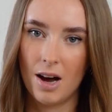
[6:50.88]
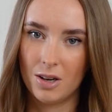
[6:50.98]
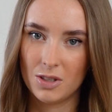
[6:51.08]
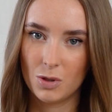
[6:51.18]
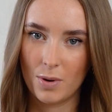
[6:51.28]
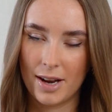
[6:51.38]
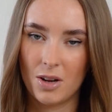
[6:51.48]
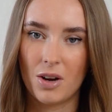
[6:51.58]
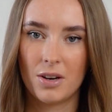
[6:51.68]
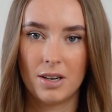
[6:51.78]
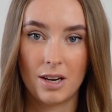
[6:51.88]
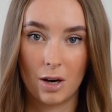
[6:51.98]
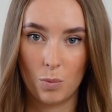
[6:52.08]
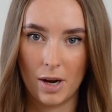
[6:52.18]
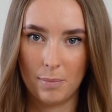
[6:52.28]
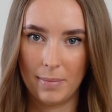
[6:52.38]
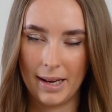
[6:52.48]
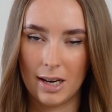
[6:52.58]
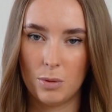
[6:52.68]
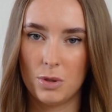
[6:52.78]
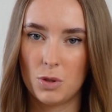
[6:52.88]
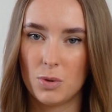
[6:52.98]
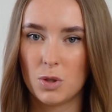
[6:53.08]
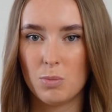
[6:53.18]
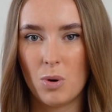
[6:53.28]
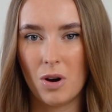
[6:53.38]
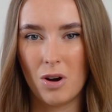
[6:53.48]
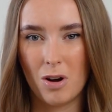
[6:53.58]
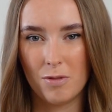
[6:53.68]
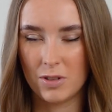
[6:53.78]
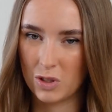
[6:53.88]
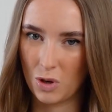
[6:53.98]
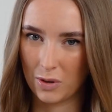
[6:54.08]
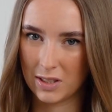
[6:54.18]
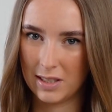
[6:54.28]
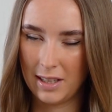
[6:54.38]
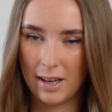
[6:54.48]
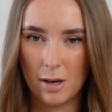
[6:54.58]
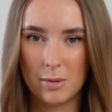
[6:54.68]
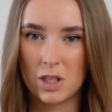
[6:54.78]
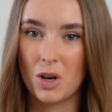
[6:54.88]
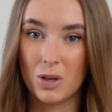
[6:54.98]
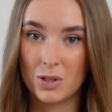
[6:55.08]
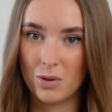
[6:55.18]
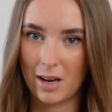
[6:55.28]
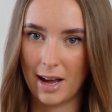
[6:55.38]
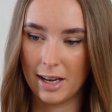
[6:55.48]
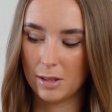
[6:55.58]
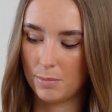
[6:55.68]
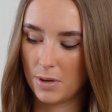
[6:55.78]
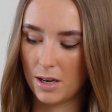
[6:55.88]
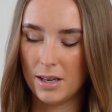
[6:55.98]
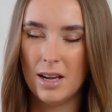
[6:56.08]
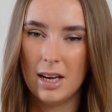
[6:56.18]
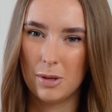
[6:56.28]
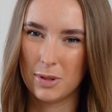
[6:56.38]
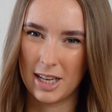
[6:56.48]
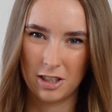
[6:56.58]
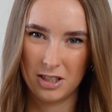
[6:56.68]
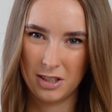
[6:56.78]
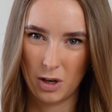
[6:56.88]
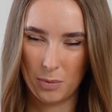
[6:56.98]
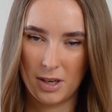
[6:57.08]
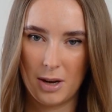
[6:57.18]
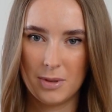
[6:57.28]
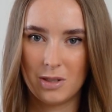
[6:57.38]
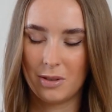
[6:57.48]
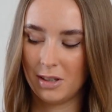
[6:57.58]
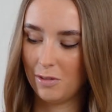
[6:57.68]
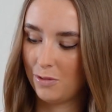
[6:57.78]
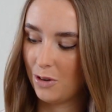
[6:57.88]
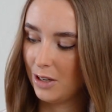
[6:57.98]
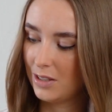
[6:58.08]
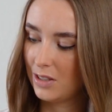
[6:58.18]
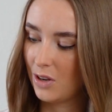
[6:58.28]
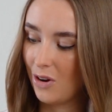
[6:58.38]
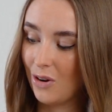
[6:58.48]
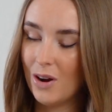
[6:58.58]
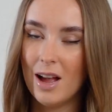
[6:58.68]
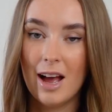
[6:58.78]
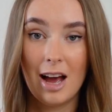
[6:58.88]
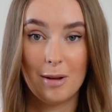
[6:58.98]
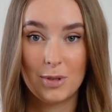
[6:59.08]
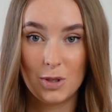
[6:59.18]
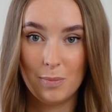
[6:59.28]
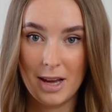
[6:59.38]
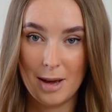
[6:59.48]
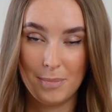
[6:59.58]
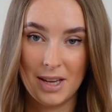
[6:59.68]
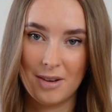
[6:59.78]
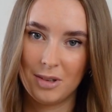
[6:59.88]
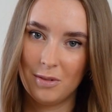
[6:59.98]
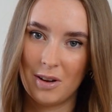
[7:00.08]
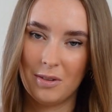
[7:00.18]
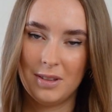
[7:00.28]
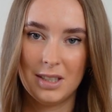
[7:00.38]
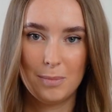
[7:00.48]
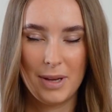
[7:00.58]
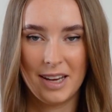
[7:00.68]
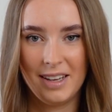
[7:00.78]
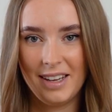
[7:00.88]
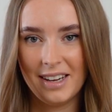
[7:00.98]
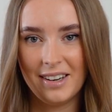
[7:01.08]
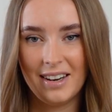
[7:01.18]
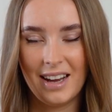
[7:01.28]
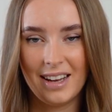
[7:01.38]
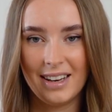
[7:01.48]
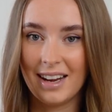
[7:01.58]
I also tried on another white pair, which was more of a sock sneaker, which I also liked, but it was actually not what I was looking for. So I'm super happy having found this pair here and